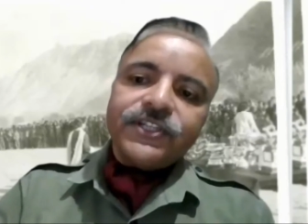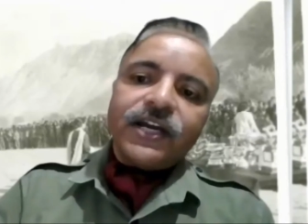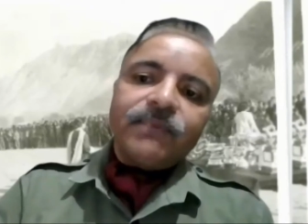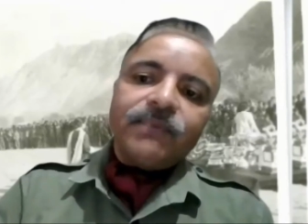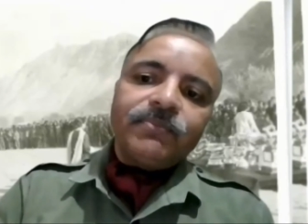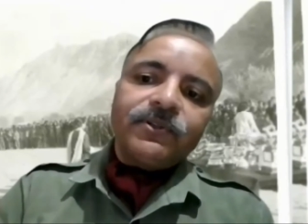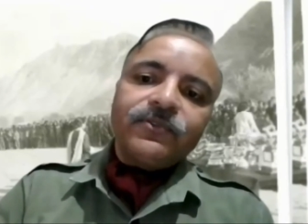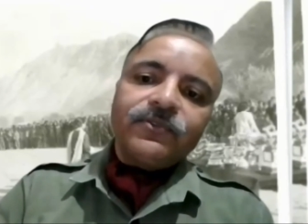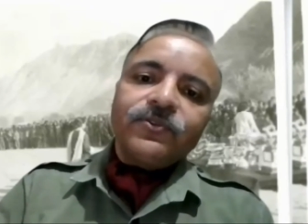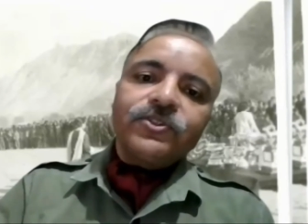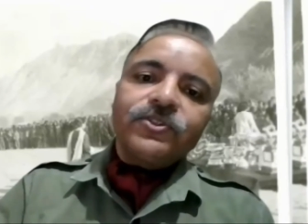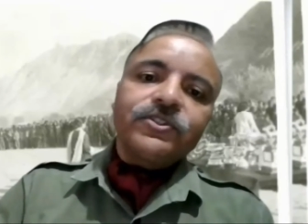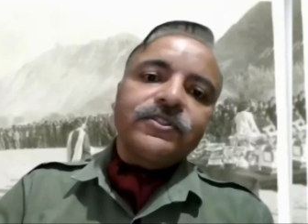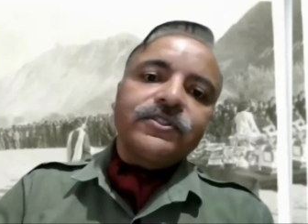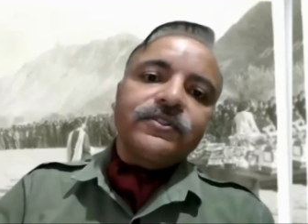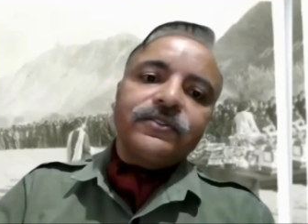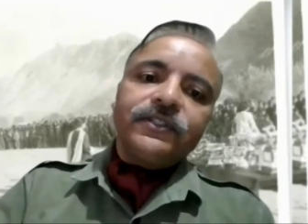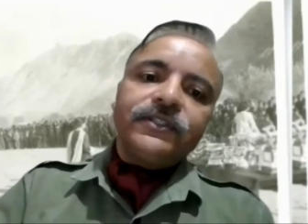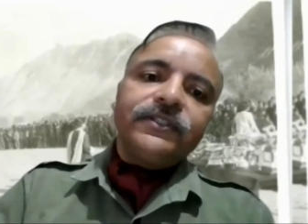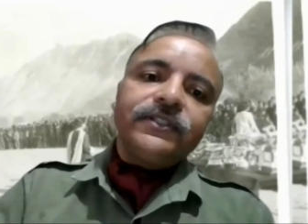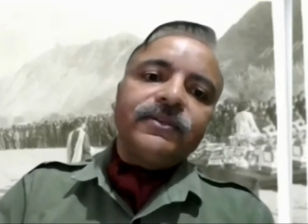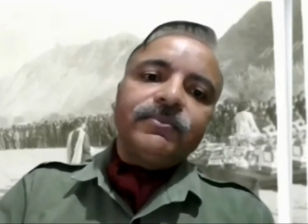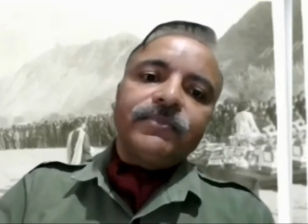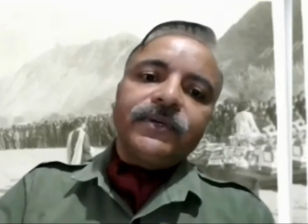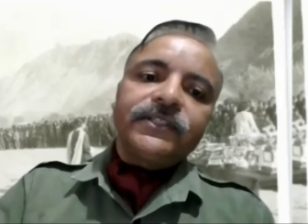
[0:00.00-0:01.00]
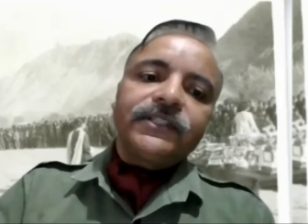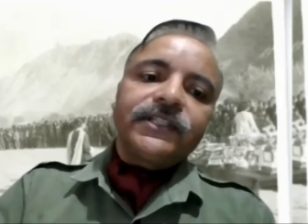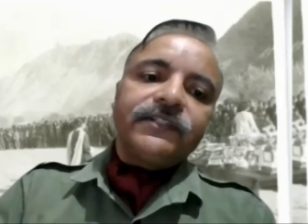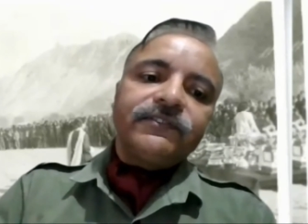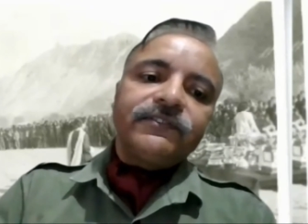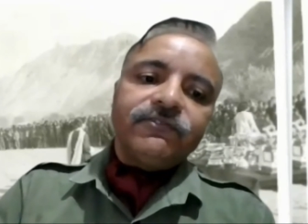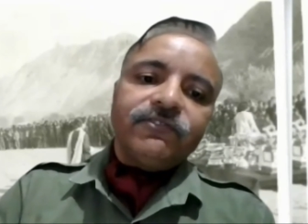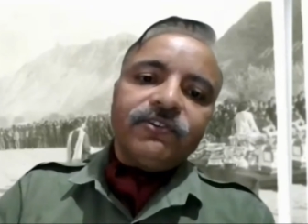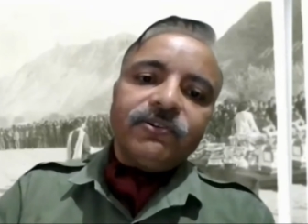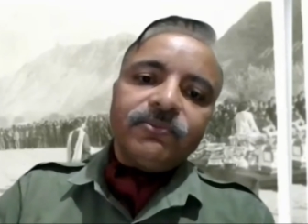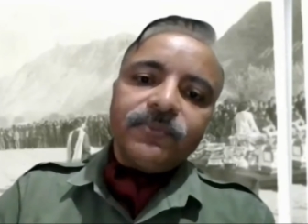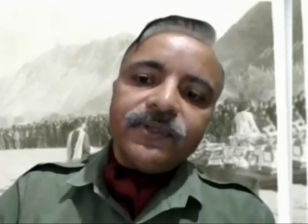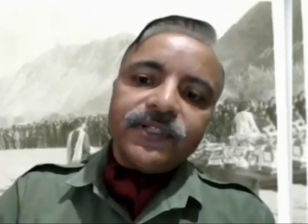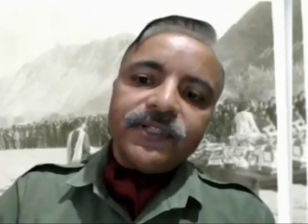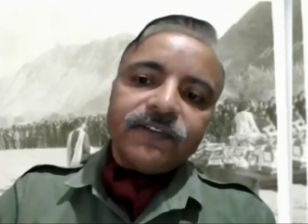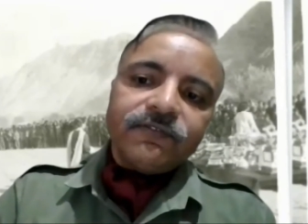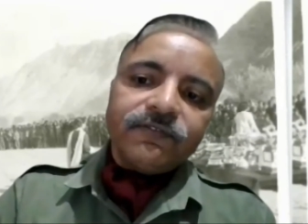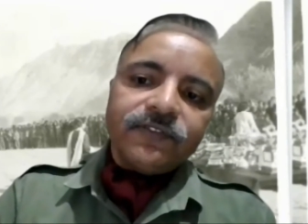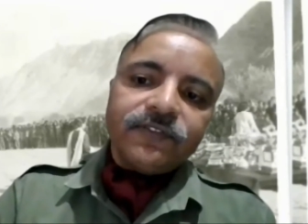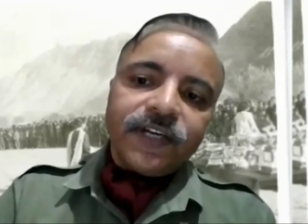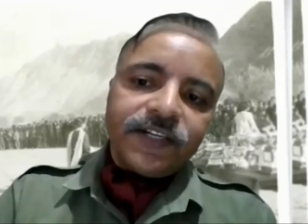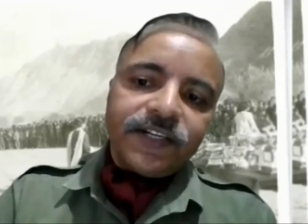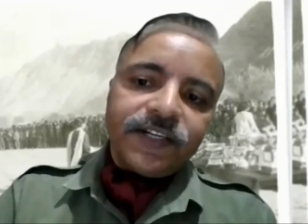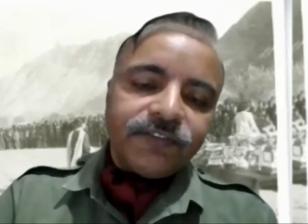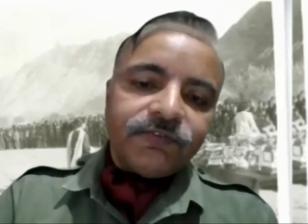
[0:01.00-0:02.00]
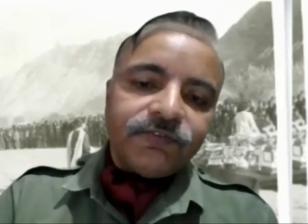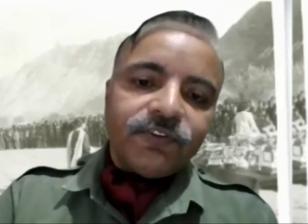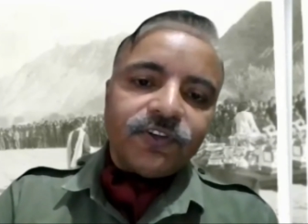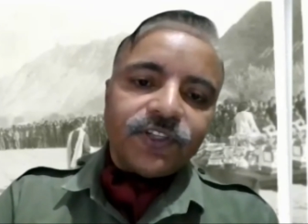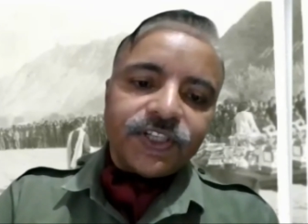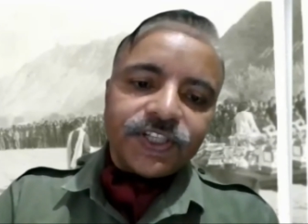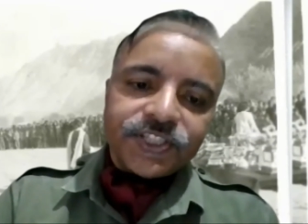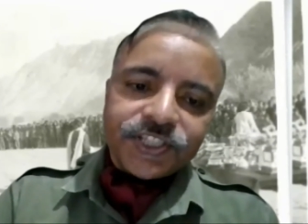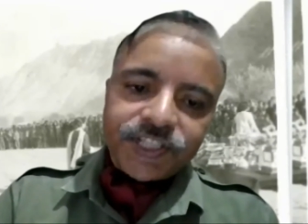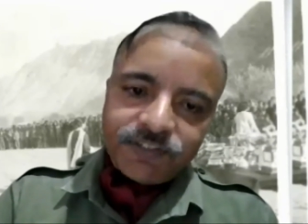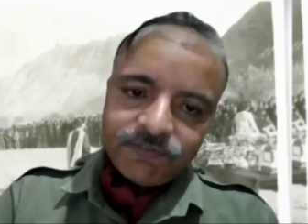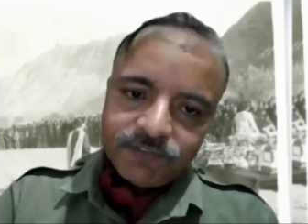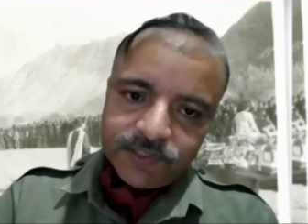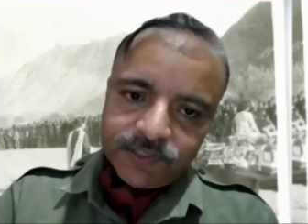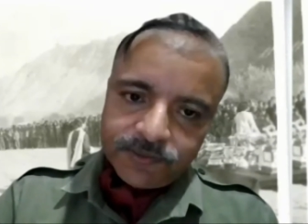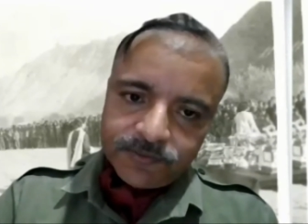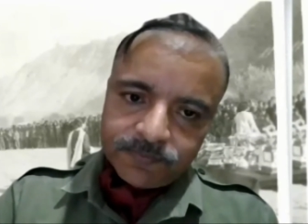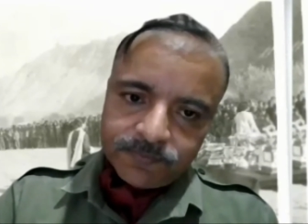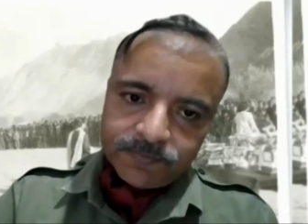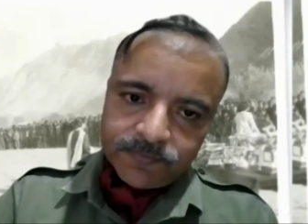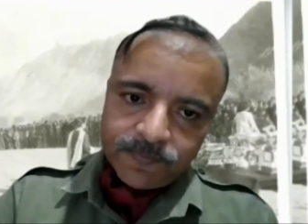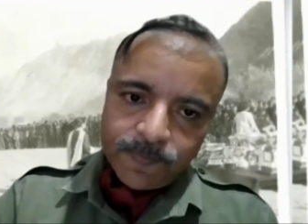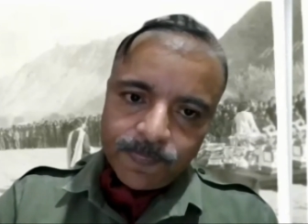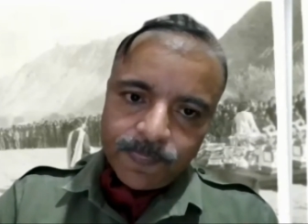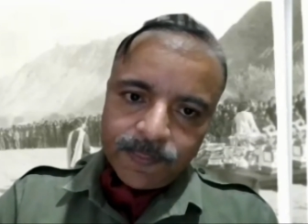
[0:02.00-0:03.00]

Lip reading: which happened was in the month of November of 1947.